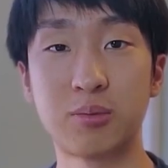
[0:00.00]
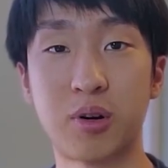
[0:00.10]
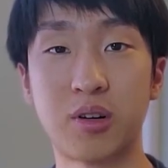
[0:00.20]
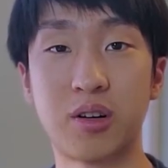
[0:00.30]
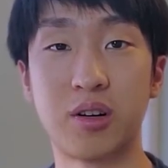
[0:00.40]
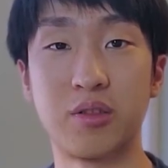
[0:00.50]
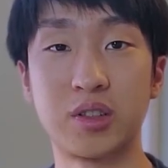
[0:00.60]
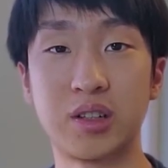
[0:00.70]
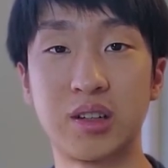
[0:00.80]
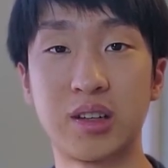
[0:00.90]
part of
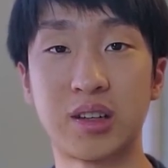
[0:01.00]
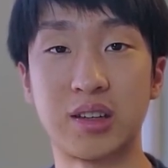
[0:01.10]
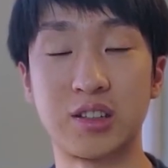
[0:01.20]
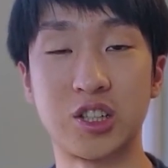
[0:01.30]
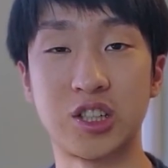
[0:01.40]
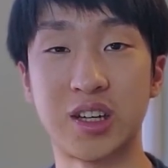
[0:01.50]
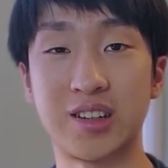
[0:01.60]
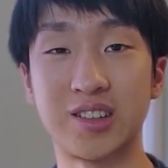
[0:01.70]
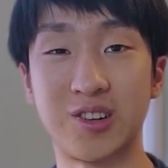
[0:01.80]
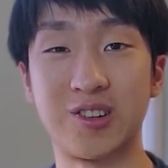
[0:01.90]
studying is just
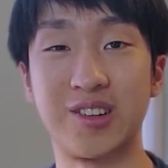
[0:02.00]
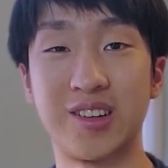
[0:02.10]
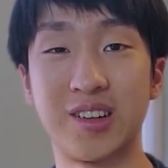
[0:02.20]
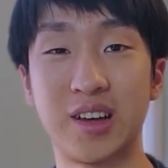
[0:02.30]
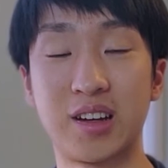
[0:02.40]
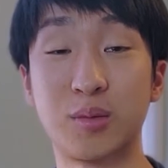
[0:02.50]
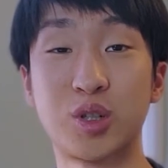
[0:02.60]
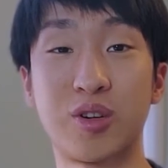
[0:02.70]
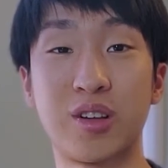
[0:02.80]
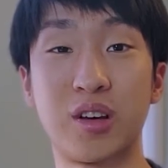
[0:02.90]
getting started. And I'm
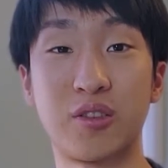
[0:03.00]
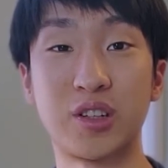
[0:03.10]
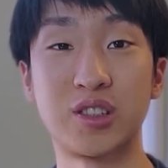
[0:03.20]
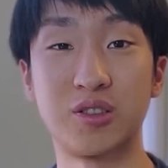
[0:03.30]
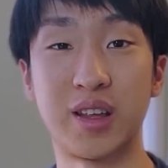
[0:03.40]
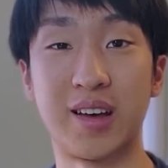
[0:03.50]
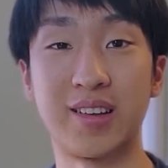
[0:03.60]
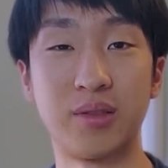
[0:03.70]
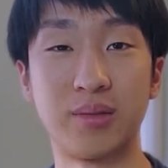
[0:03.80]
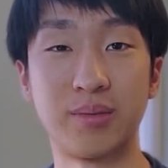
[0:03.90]
sure a lot of us know
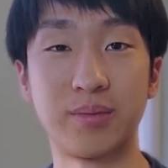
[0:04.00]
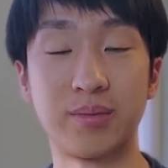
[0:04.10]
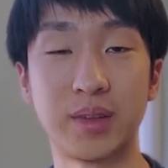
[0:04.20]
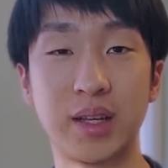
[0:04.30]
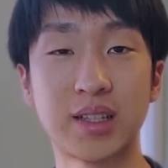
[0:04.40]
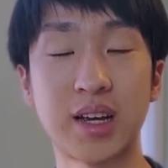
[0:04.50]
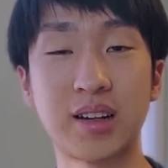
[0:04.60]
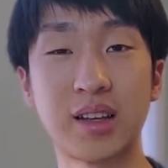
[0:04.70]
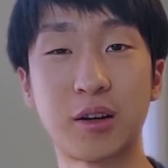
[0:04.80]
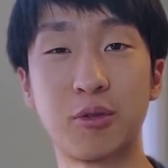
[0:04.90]
that. It's kind
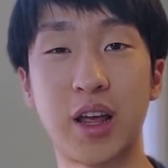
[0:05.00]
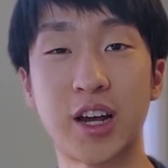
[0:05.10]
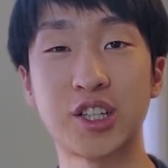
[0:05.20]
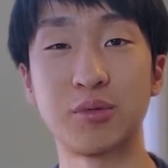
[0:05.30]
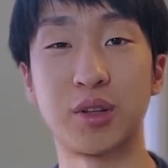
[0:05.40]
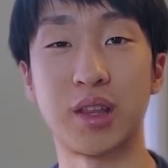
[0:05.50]
of like a reaction with a